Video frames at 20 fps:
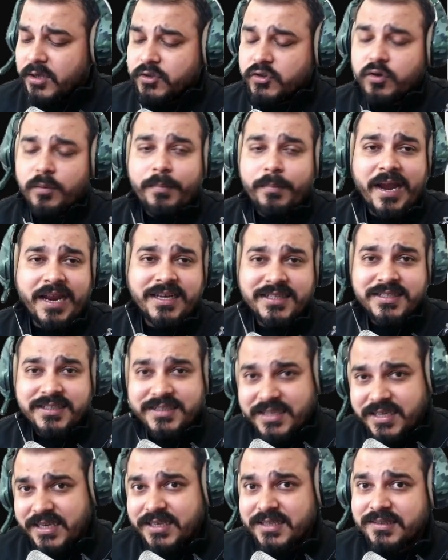So minus
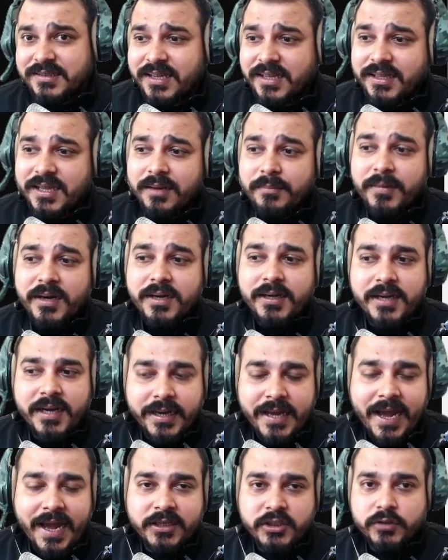D is nothing but
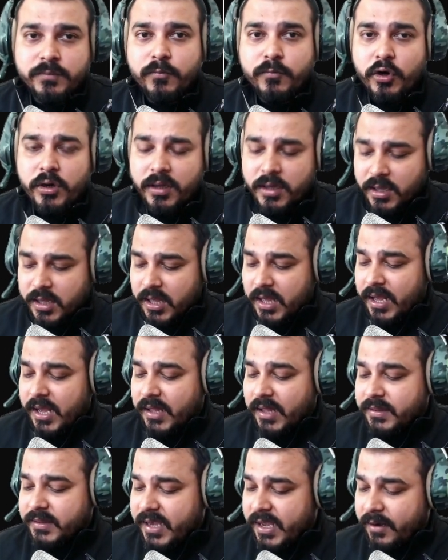detached mode.
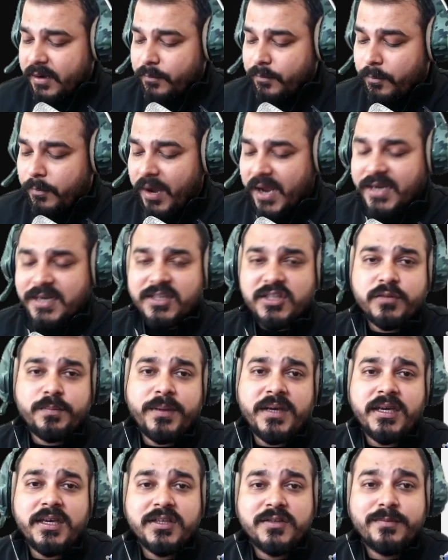And then minus
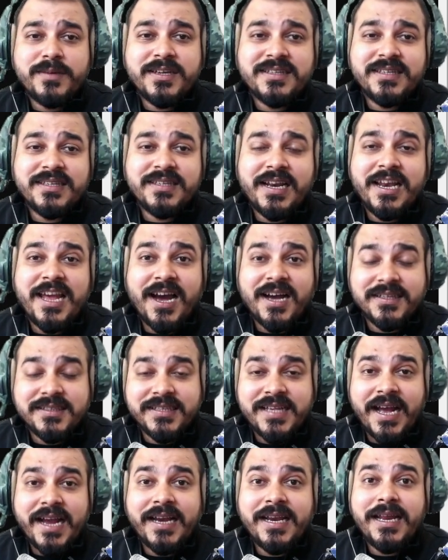P is basically
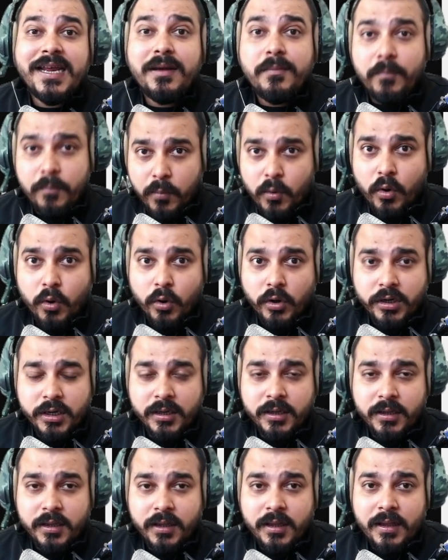assigning
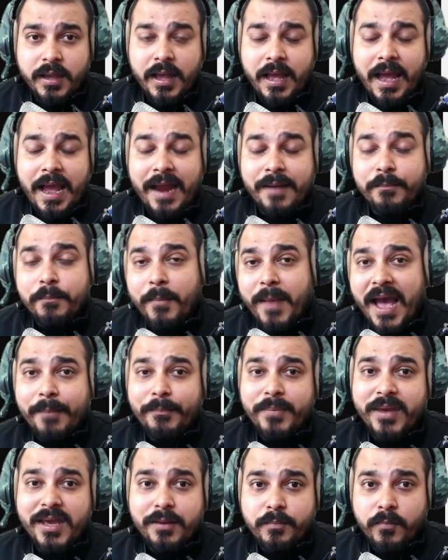port and
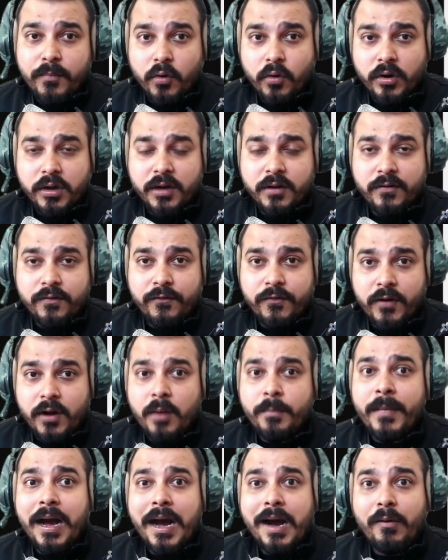mapping port
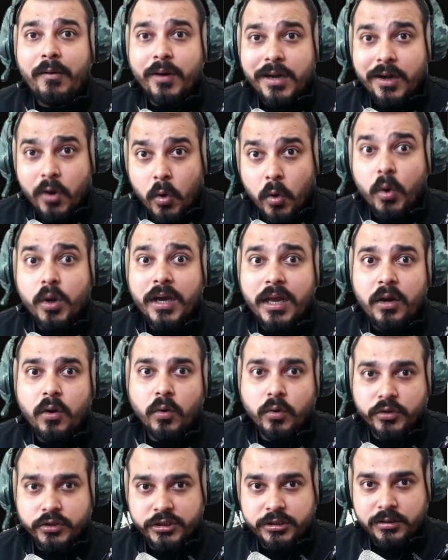from our local
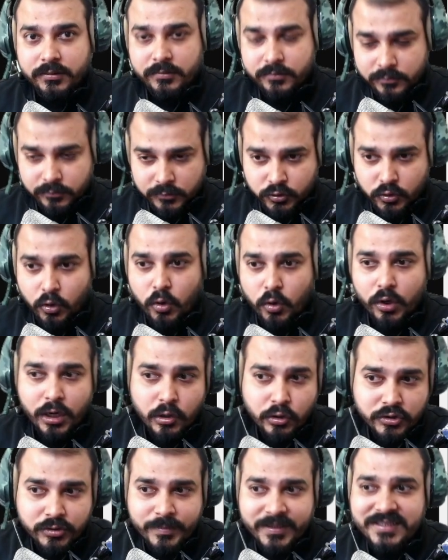host. So
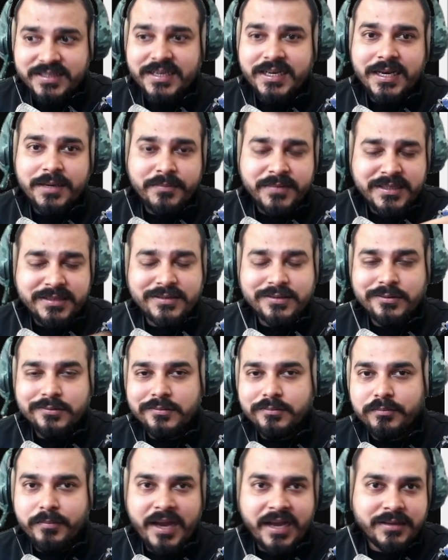localhost basically means
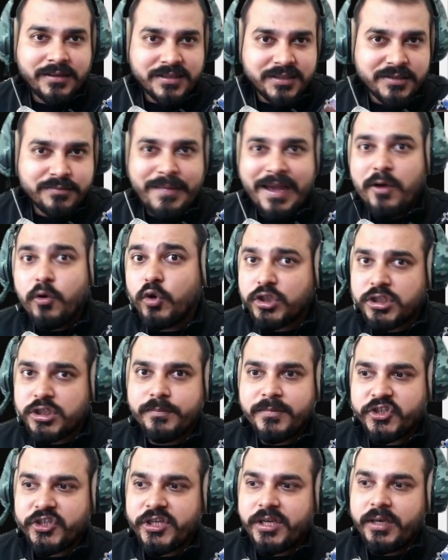this is my
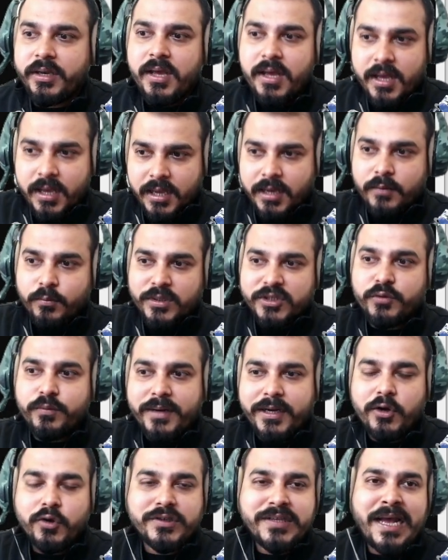host machine in which
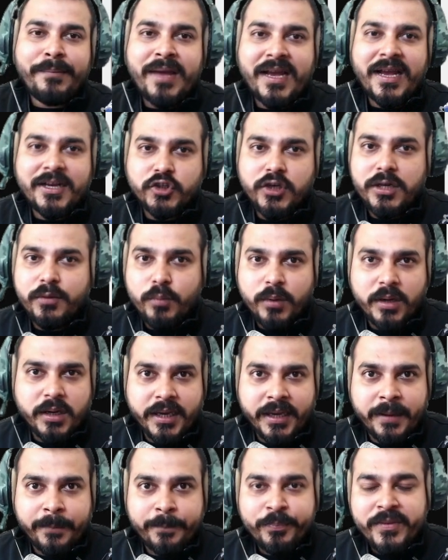Windows I'm actually
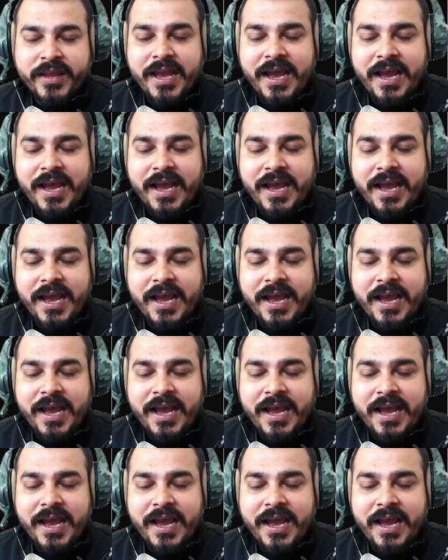working.